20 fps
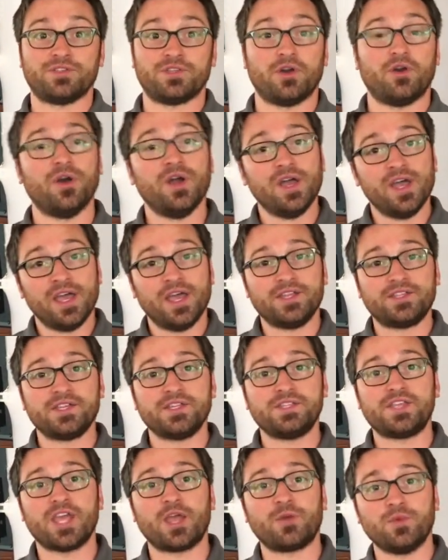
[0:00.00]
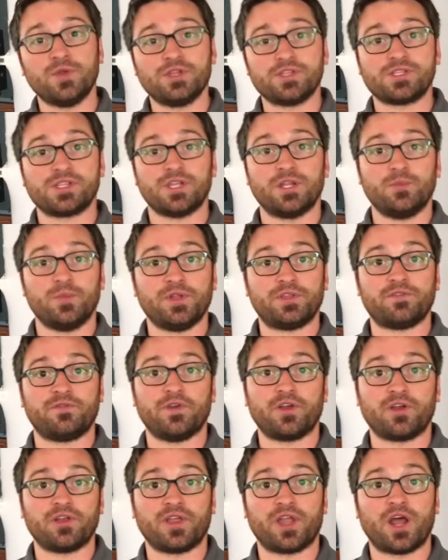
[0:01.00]
So it did take me just a little bit to
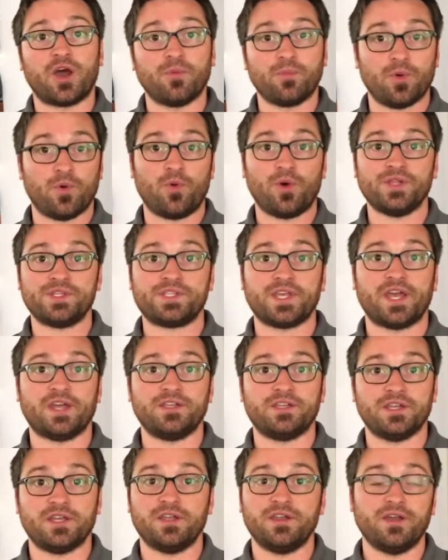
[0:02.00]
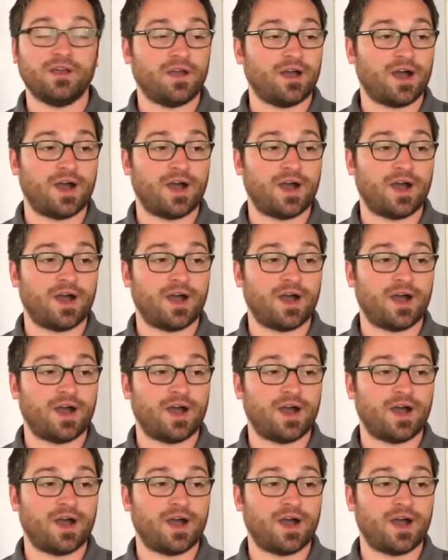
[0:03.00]
figure that out, but once I did,